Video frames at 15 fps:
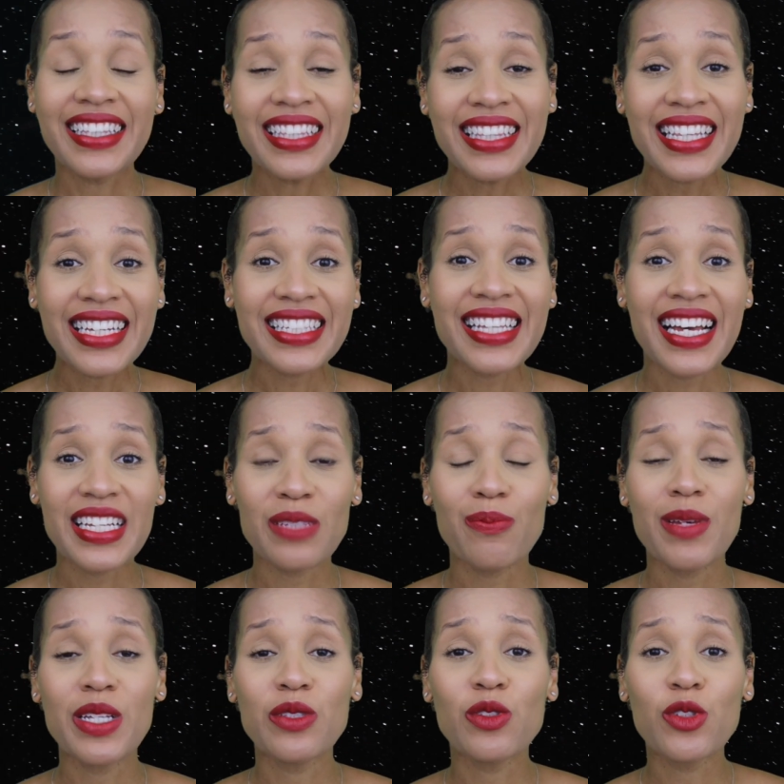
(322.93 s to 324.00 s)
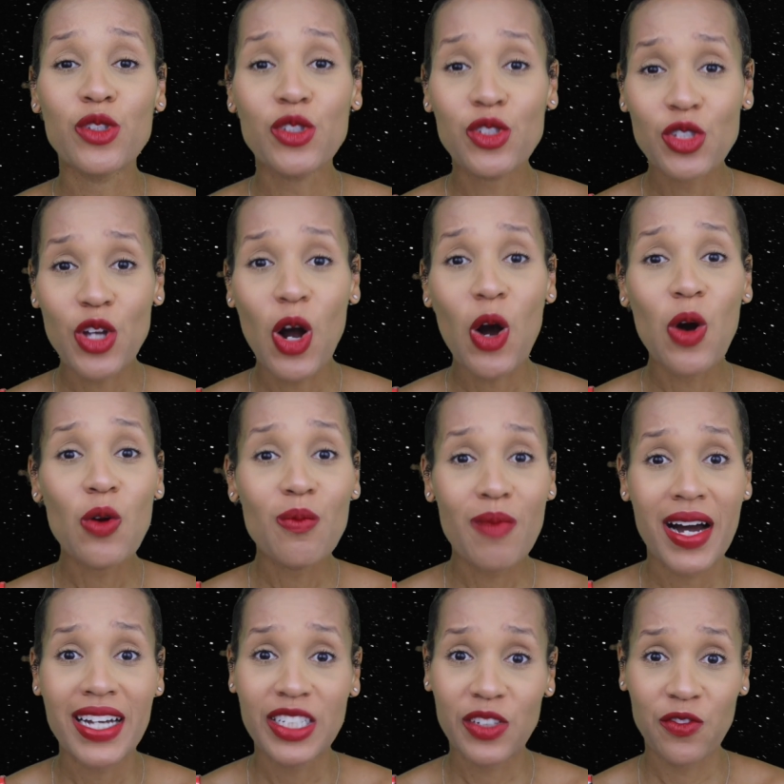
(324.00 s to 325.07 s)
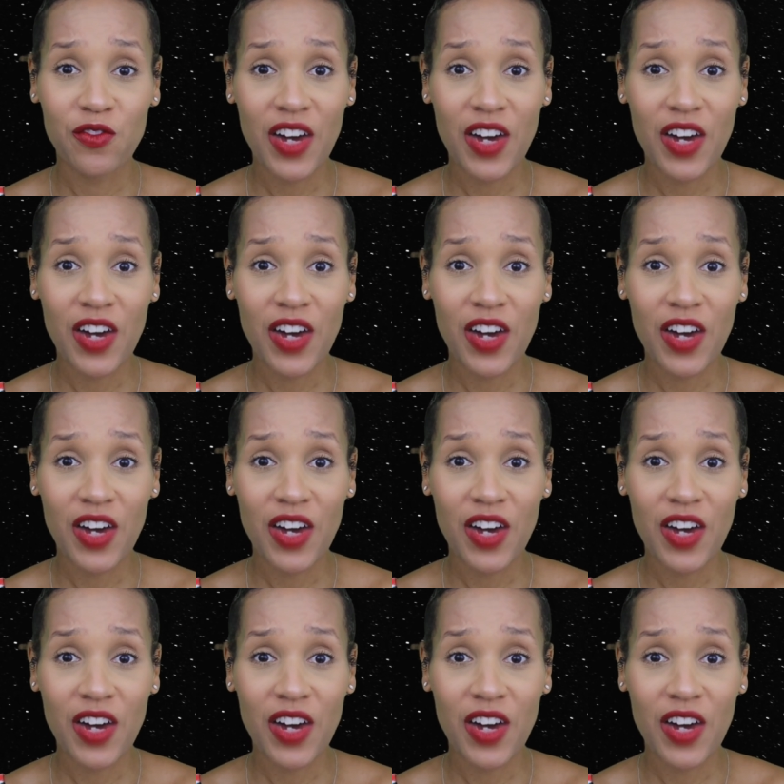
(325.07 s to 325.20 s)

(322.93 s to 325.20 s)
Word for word: This has been so much